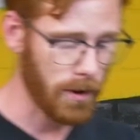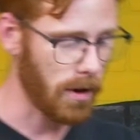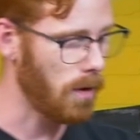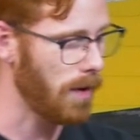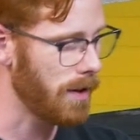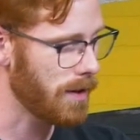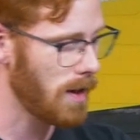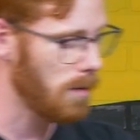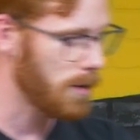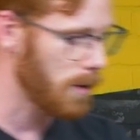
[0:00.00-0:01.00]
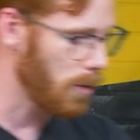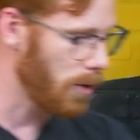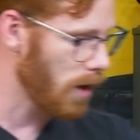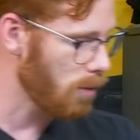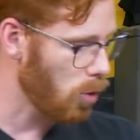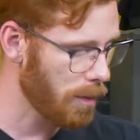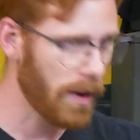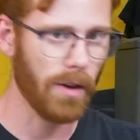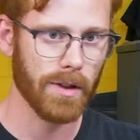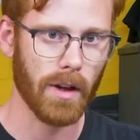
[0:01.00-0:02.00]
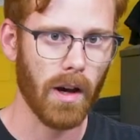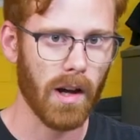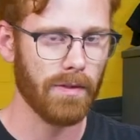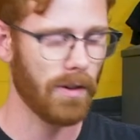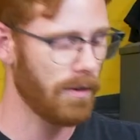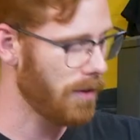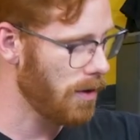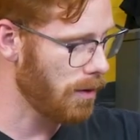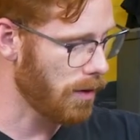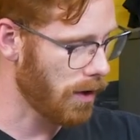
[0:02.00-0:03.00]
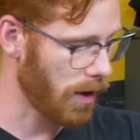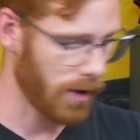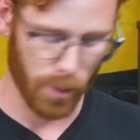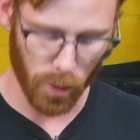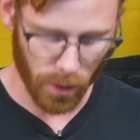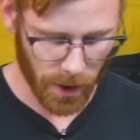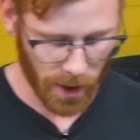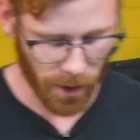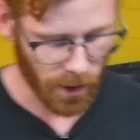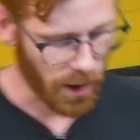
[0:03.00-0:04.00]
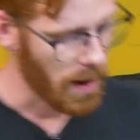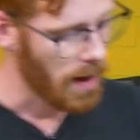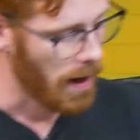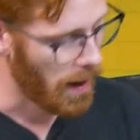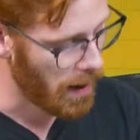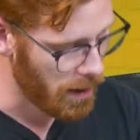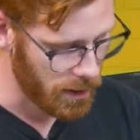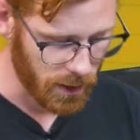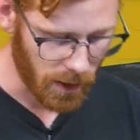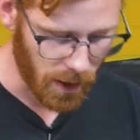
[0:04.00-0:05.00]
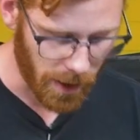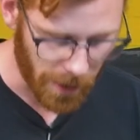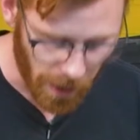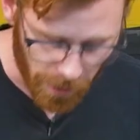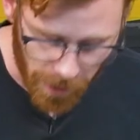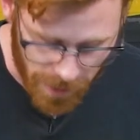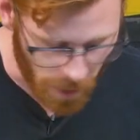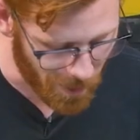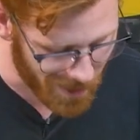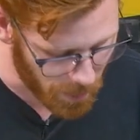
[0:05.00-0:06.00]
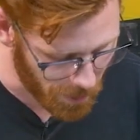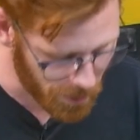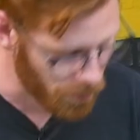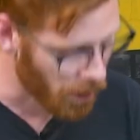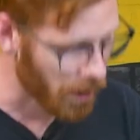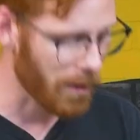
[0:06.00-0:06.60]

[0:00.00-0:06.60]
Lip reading: to always keep spooling more belts off of your spool here, and I like that because it means you aren't